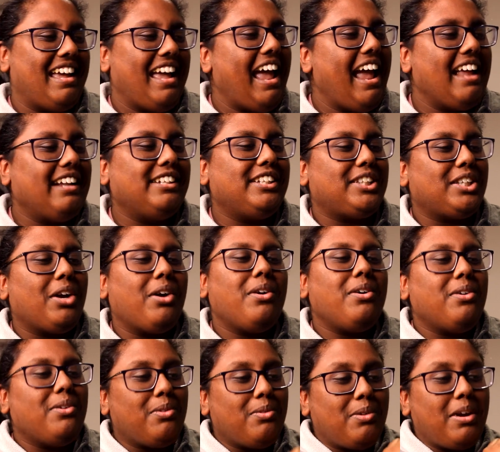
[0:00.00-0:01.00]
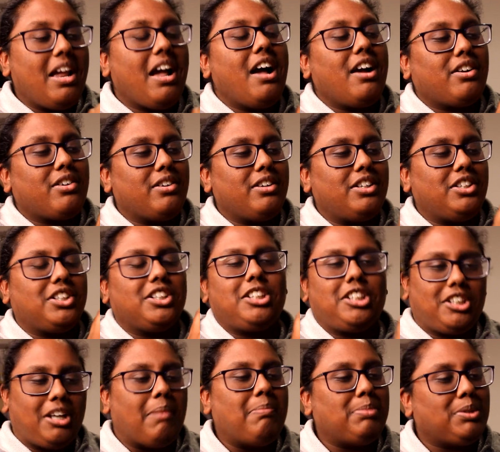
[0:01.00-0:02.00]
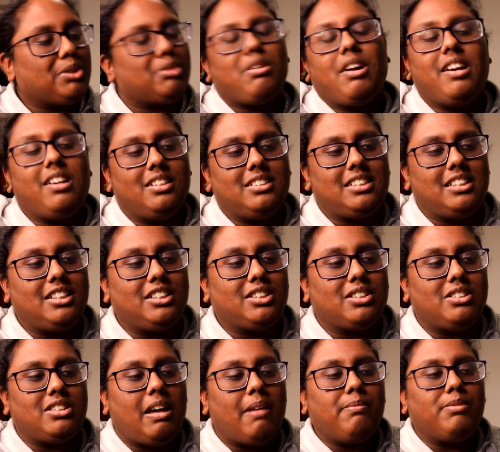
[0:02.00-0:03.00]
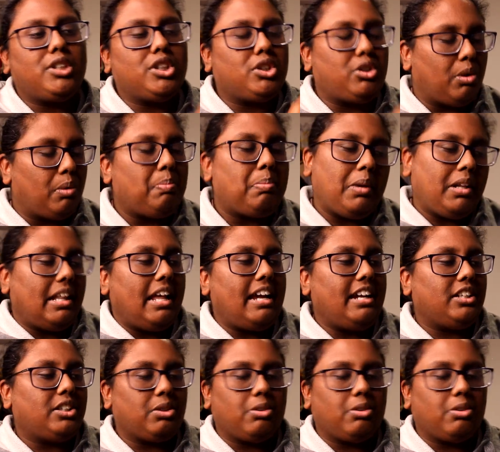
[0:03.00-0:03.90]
And so we are going to just jump straight into this because I'm super late